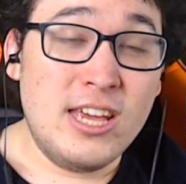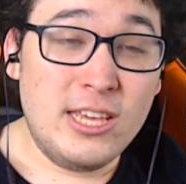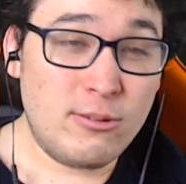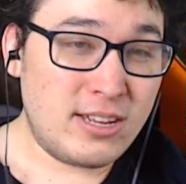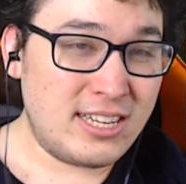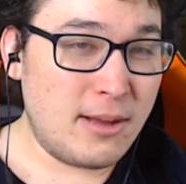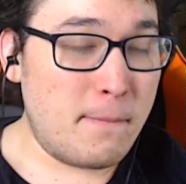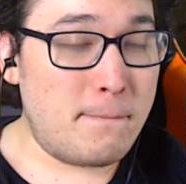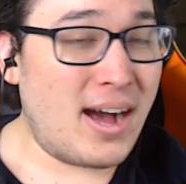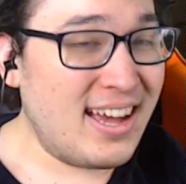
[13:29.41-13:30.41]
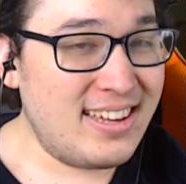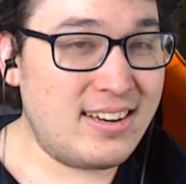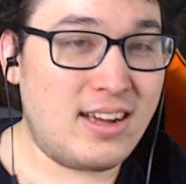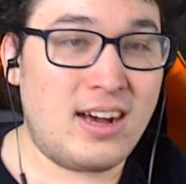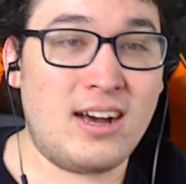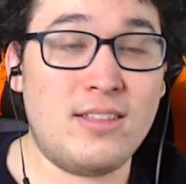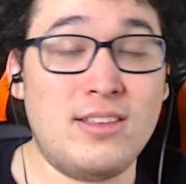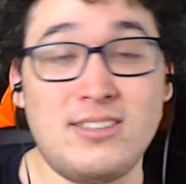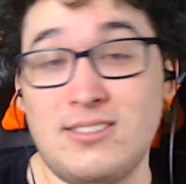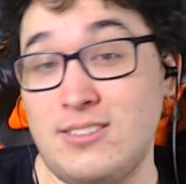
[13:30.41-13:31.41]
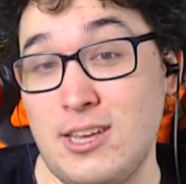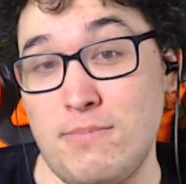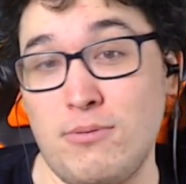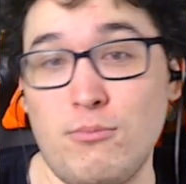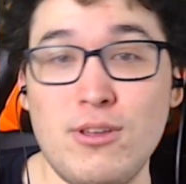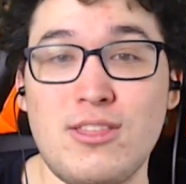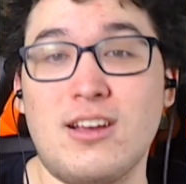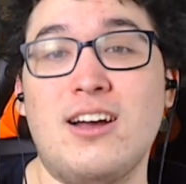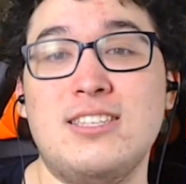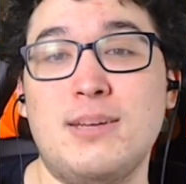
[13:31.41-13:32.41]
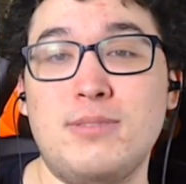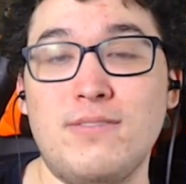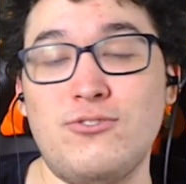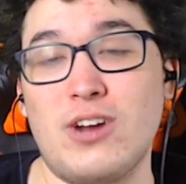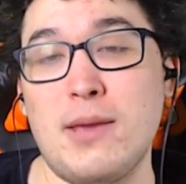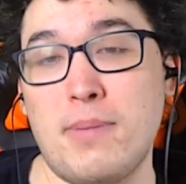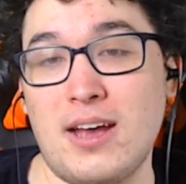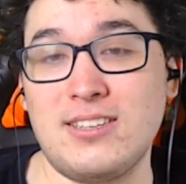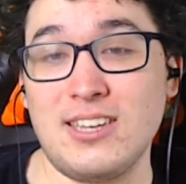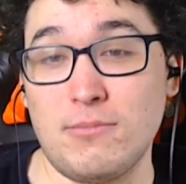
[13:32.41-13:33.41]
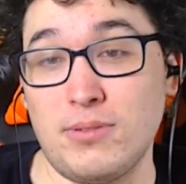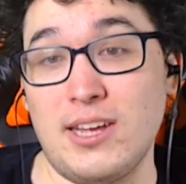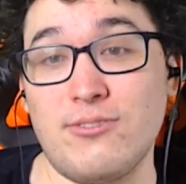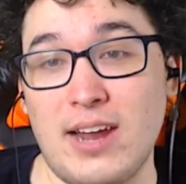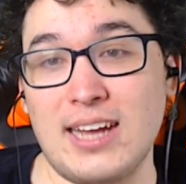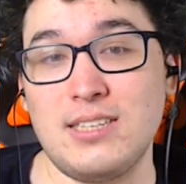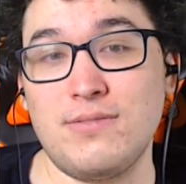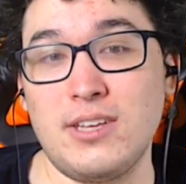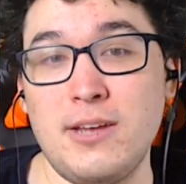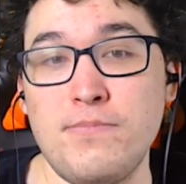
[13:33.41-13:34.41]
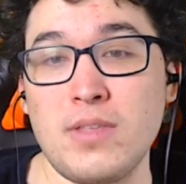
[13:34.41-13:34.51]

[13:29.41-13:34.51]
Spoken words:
You can combine this tip with the concept of dry passing and playing reactively